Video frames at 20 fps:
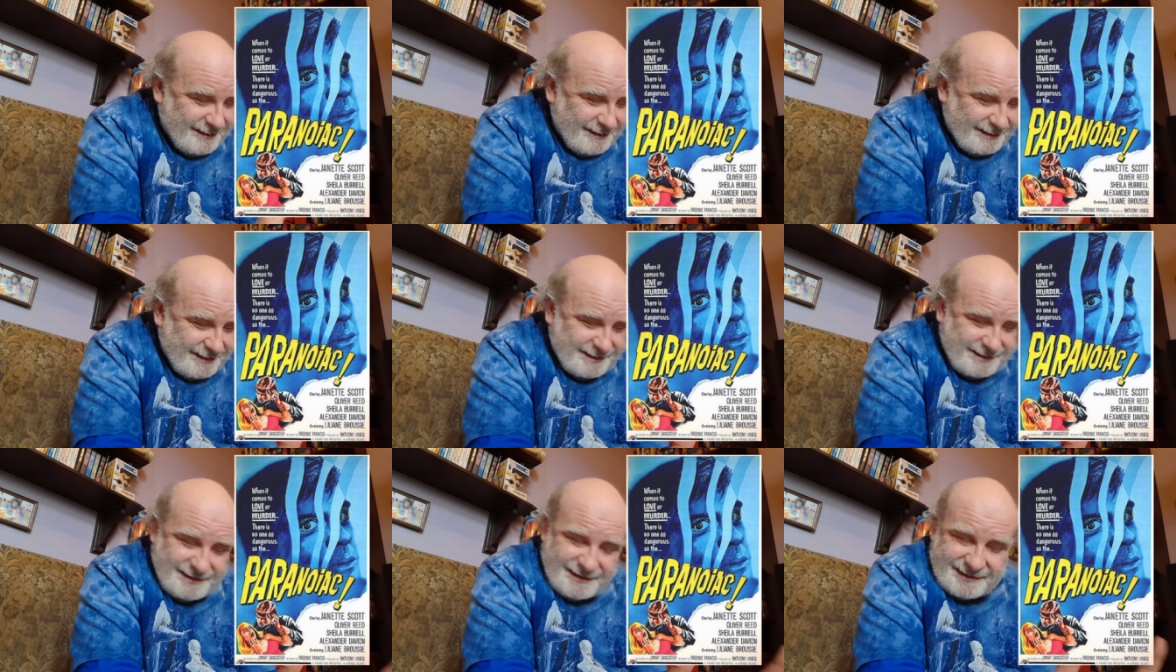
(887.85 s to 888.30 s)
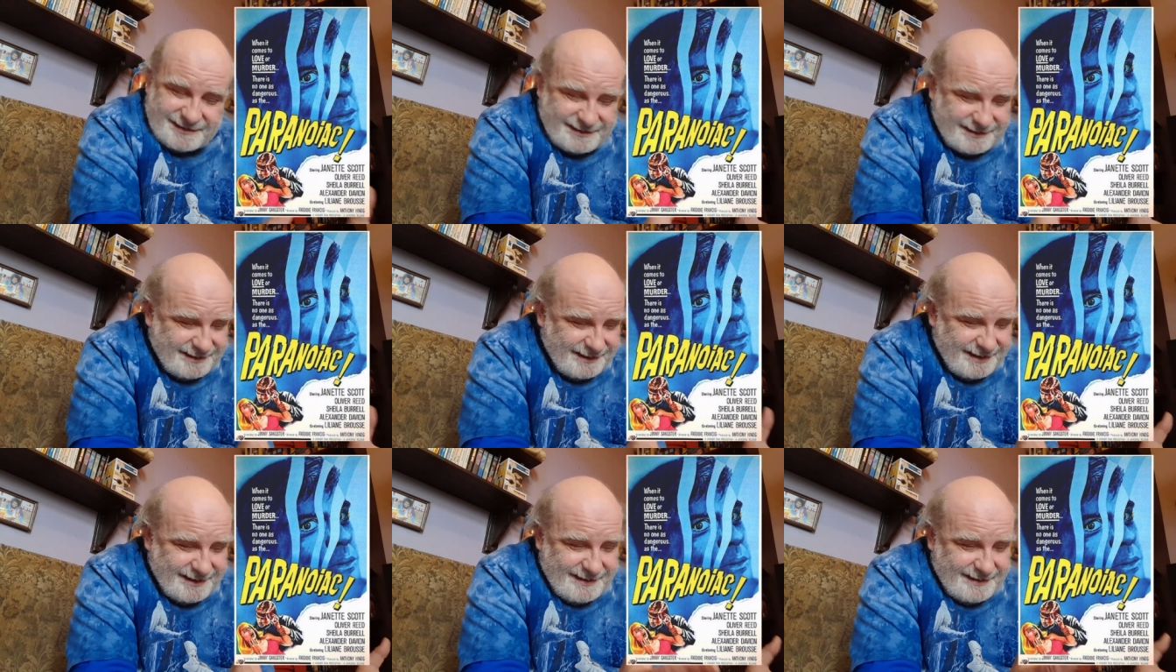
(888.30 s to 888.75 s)

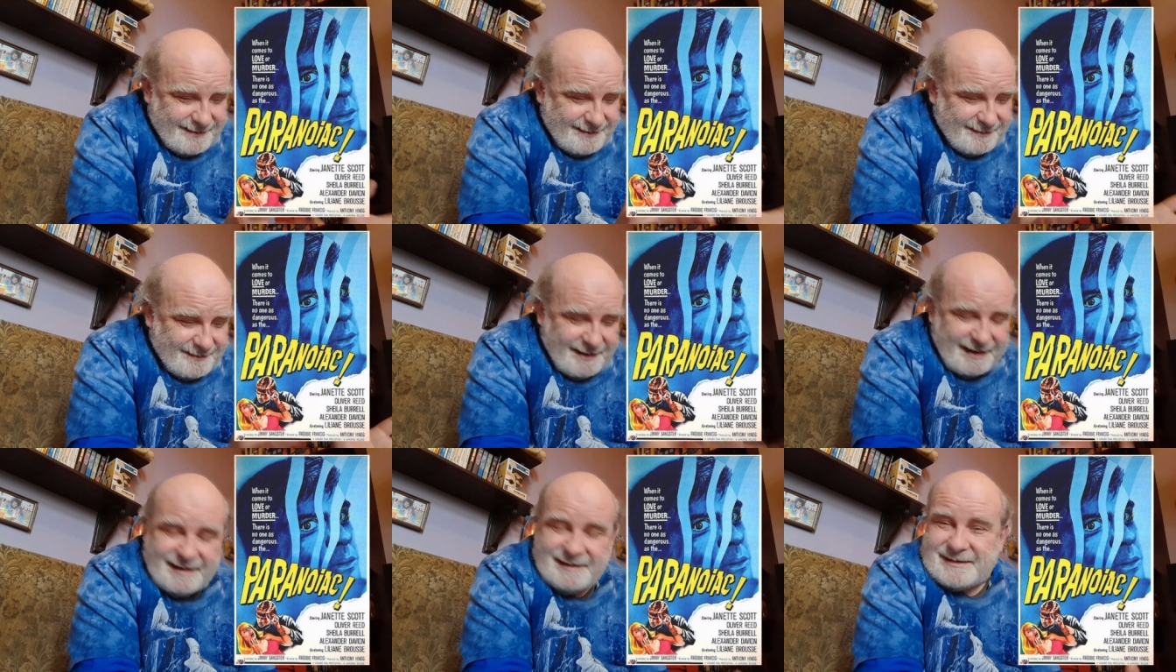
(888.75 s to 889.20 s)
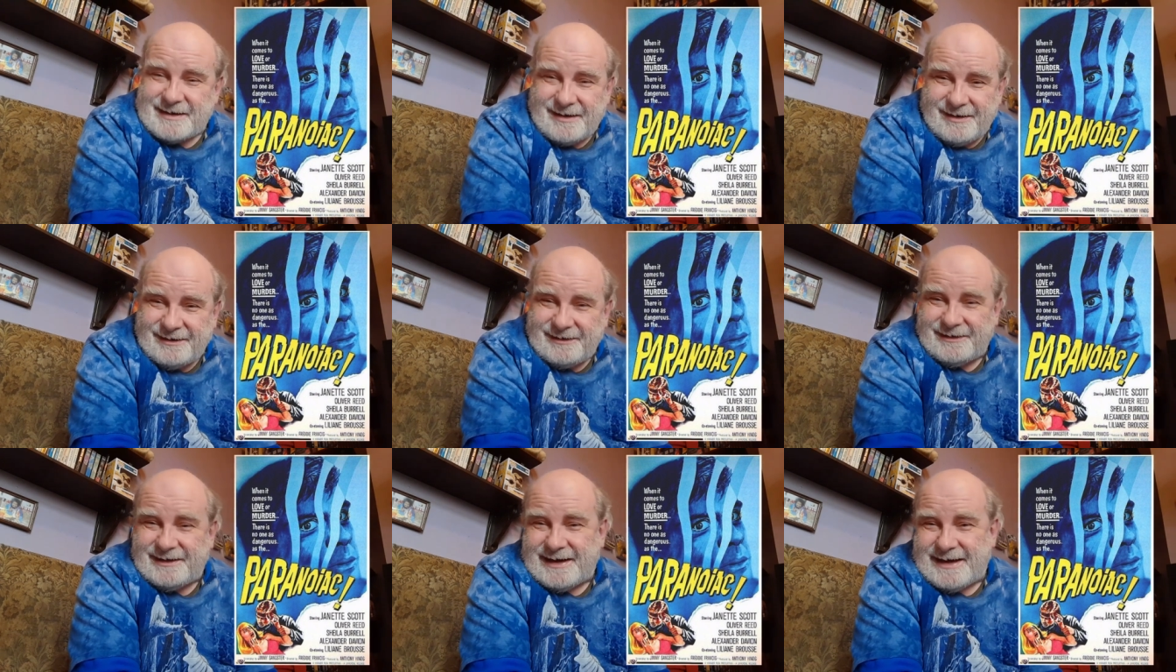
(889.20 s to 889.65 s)
It's
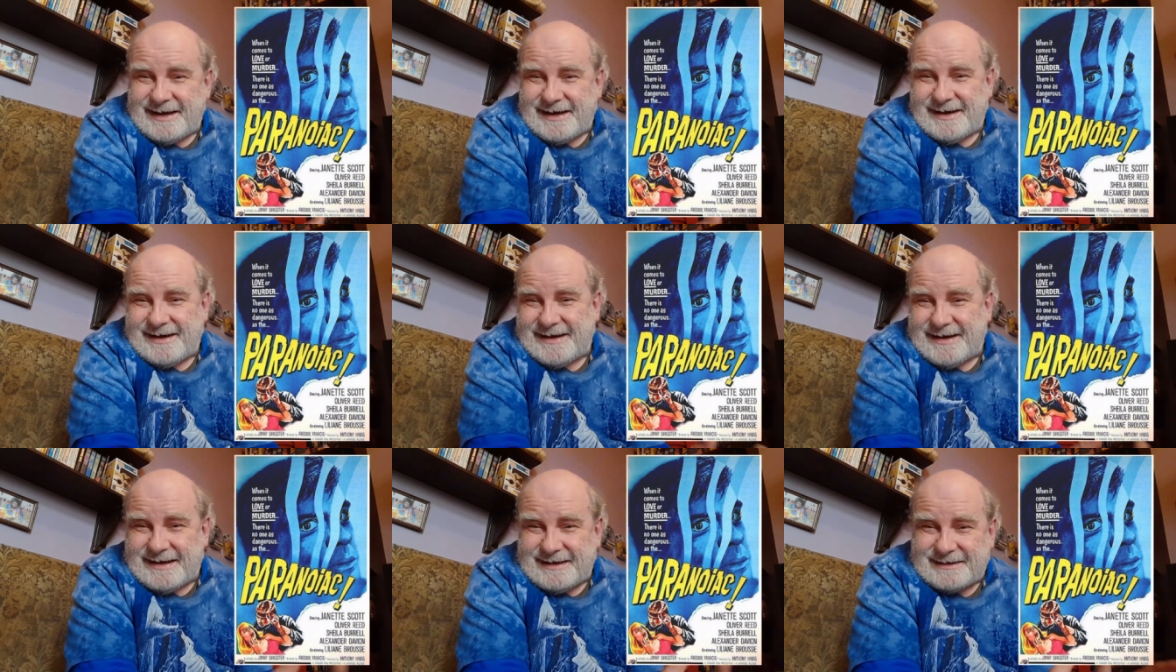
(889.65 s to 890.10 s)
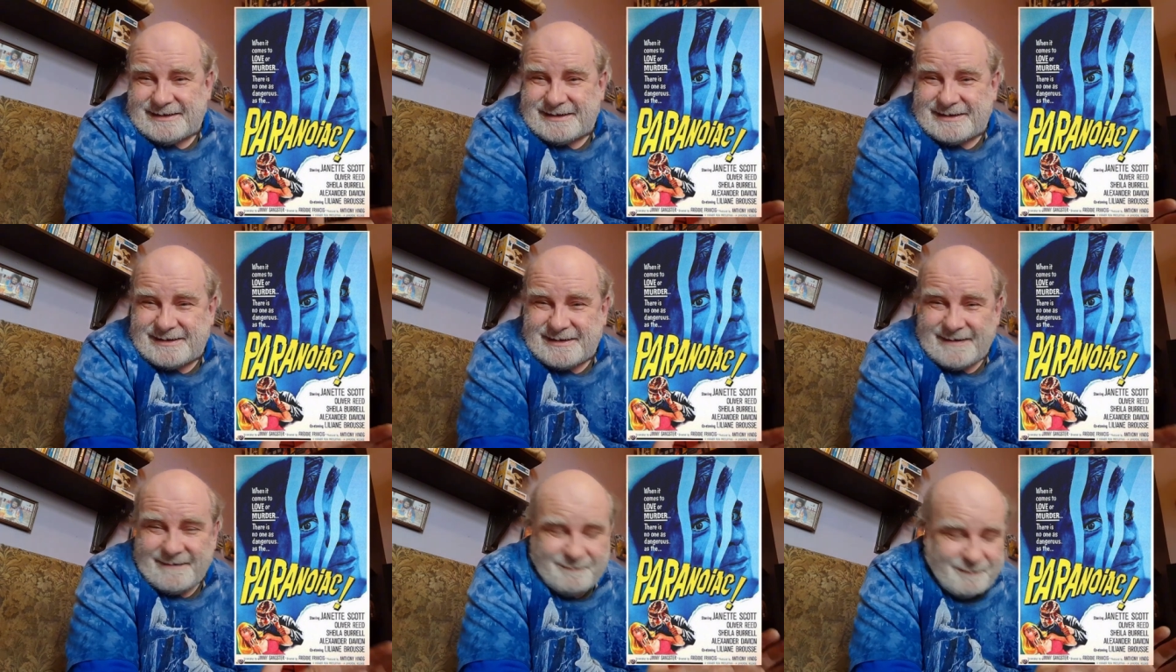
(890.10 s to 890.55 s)
all there.
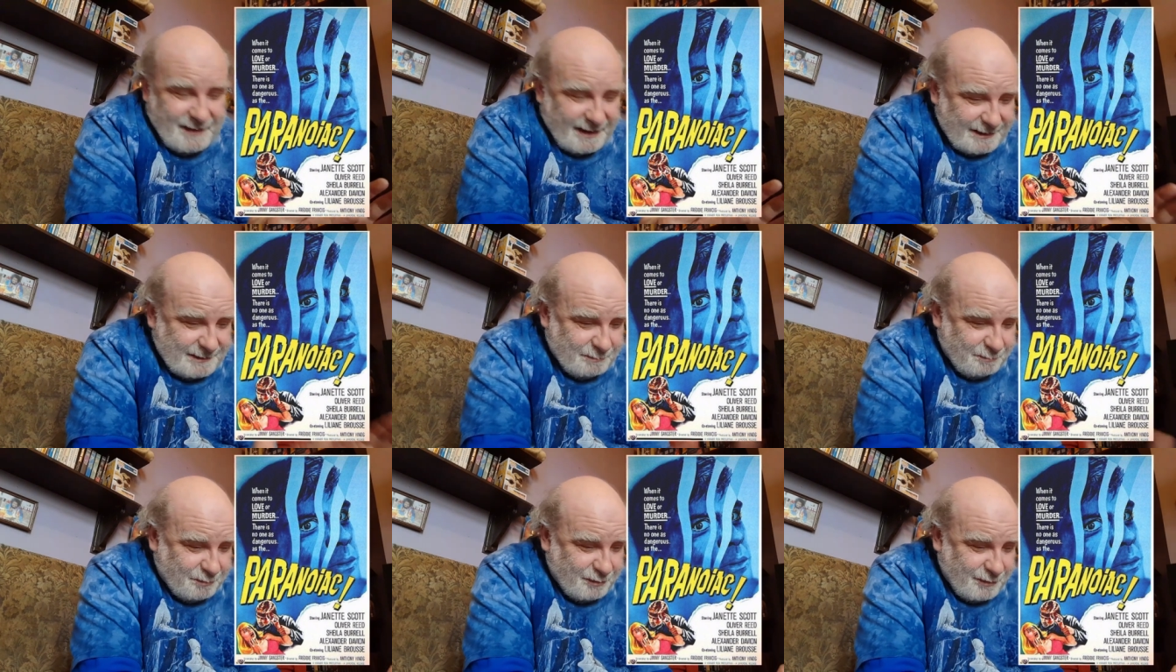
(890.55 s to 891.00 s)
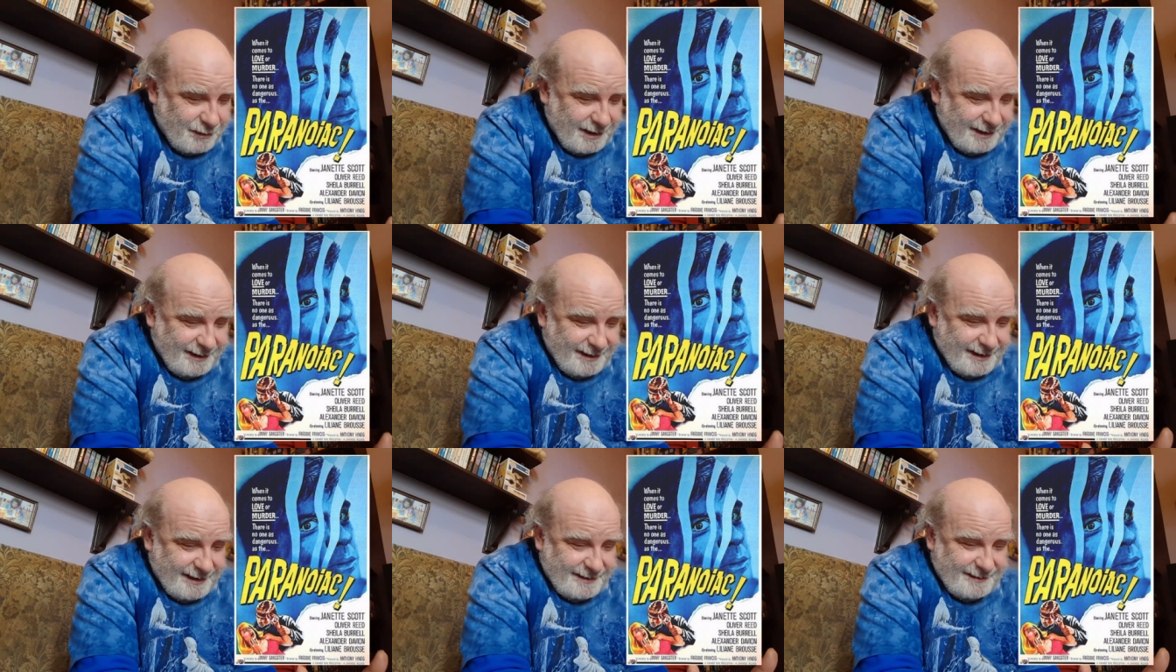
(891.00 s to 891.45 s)
It's
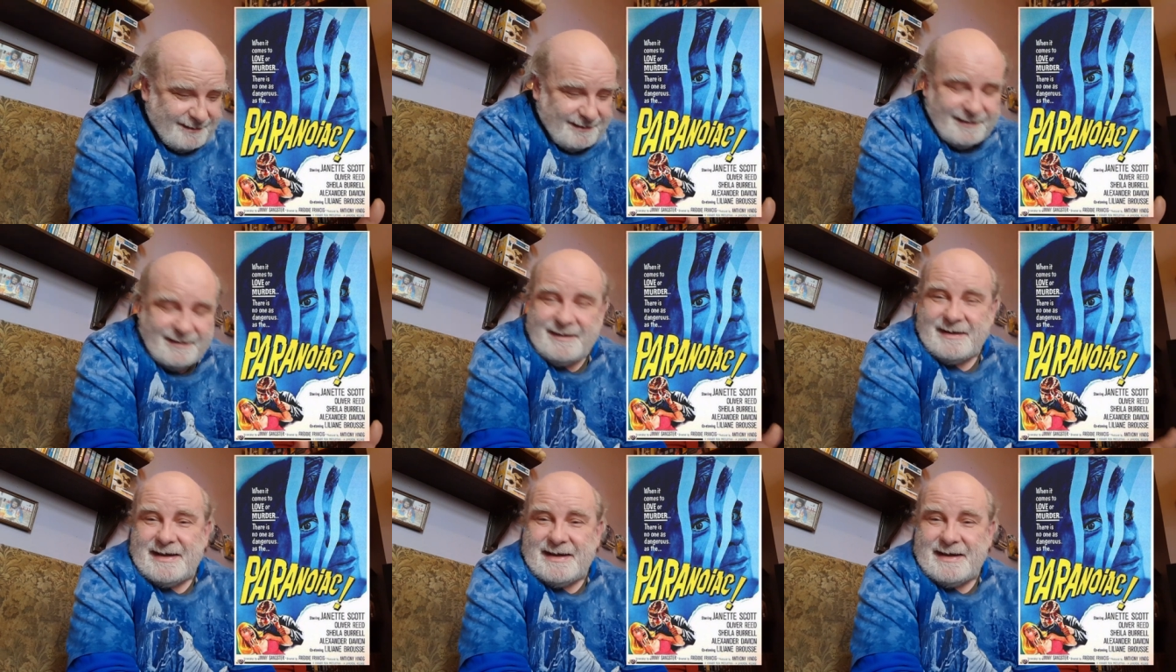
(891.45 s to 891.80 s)
brilliant.